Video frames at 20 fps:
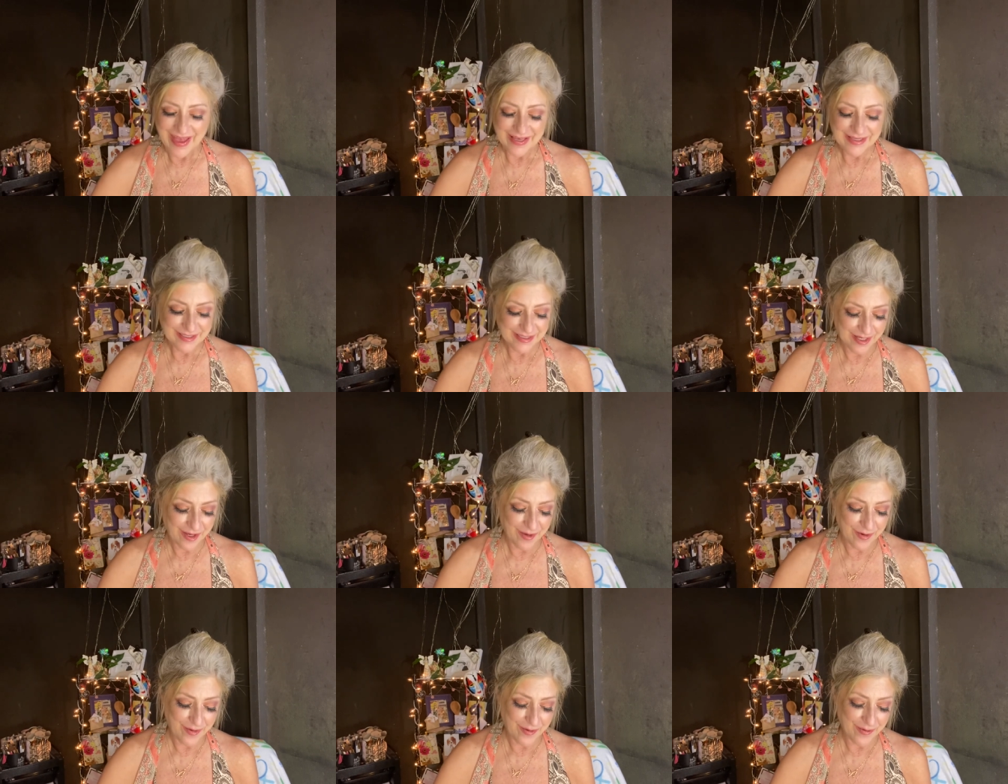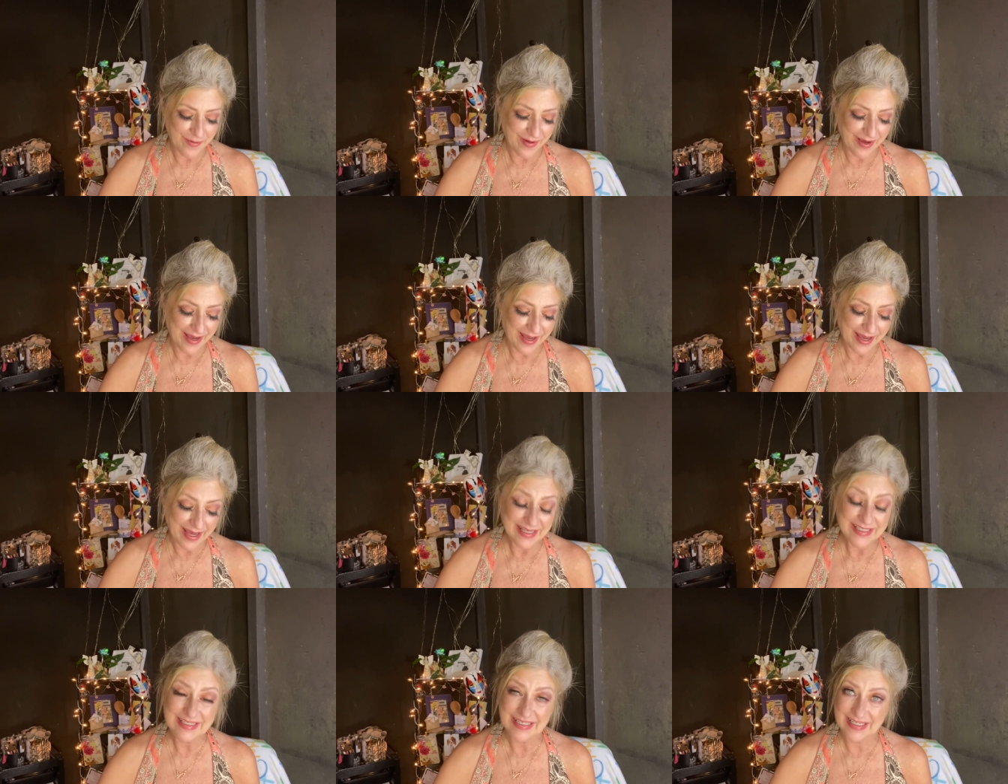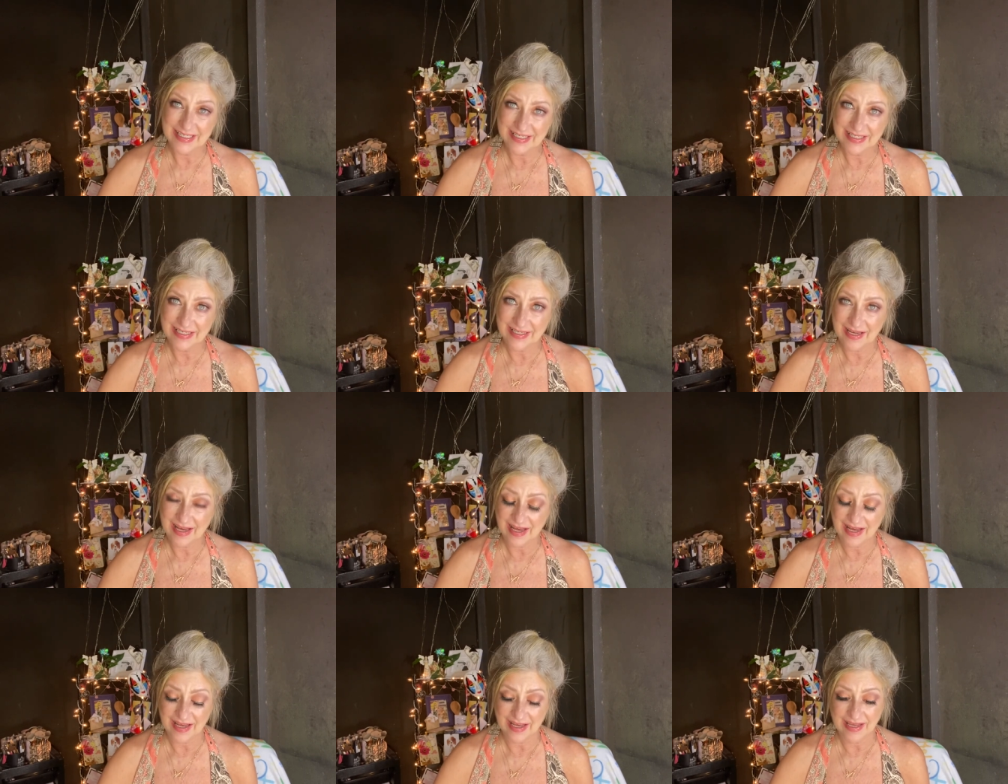So I did.
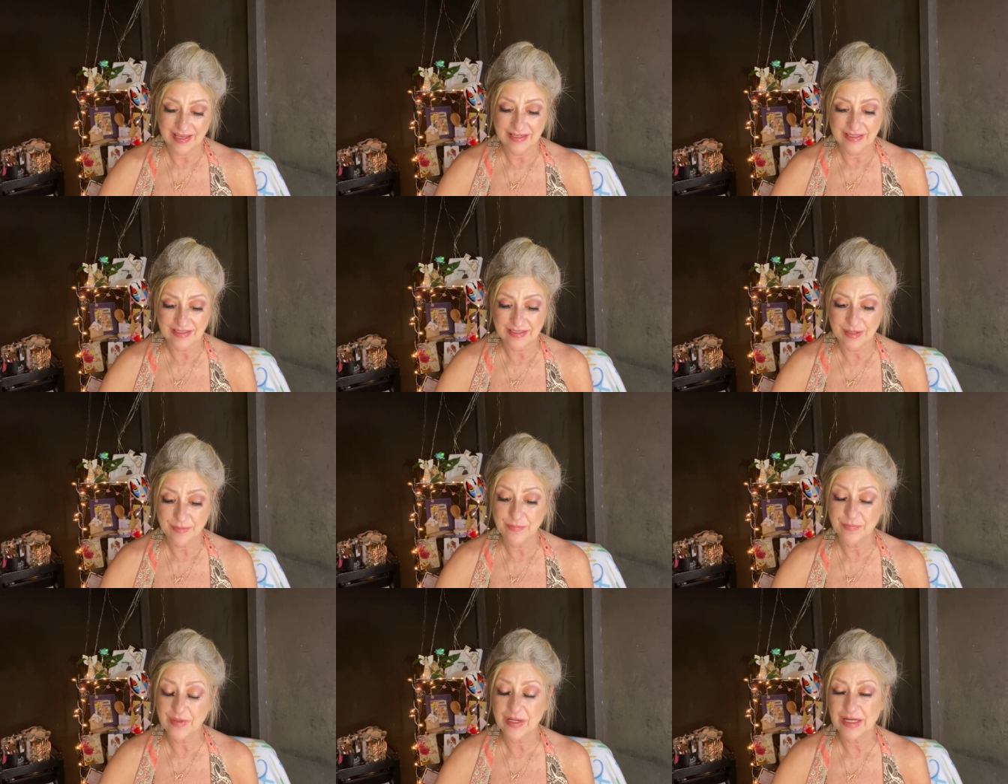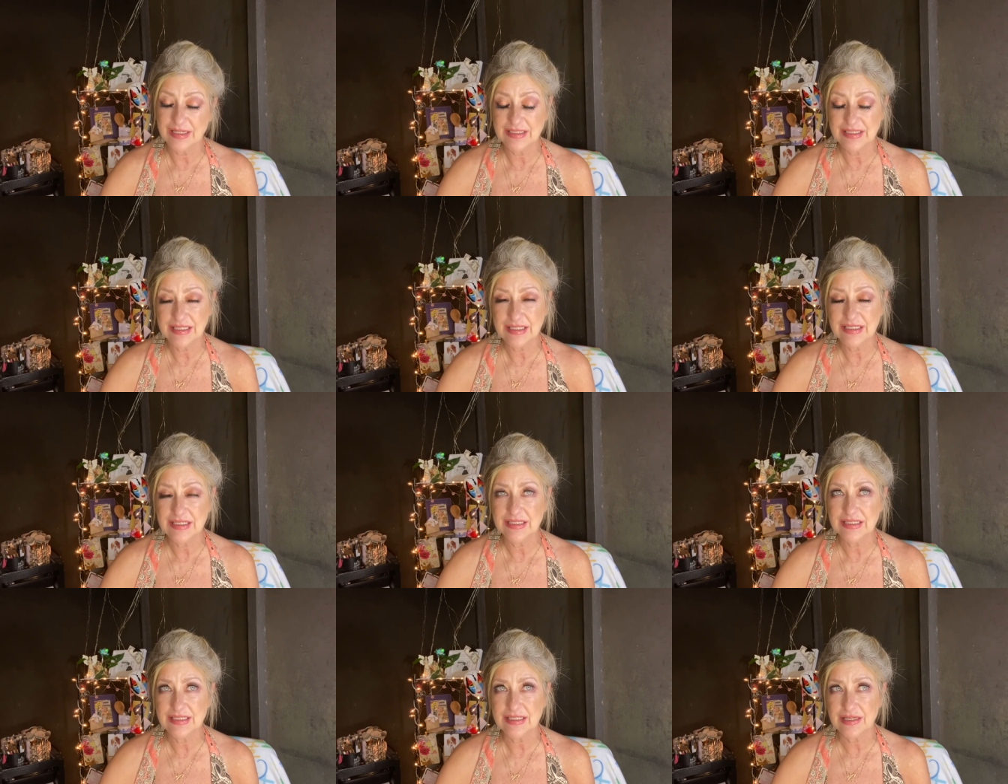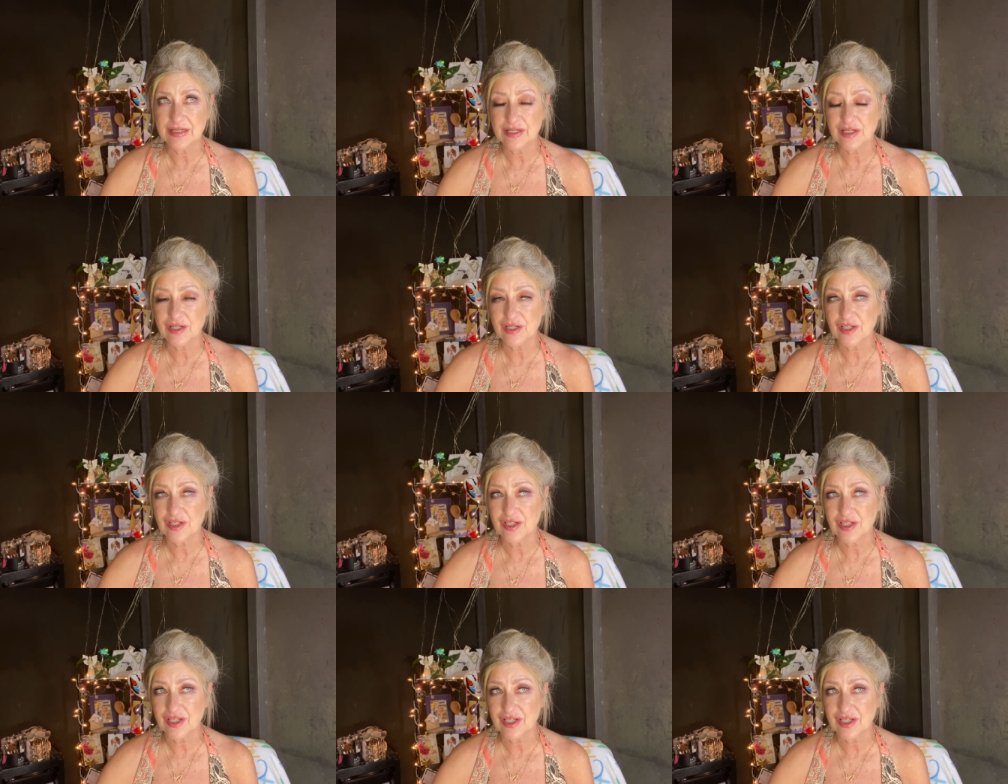I ended up, but I didn't look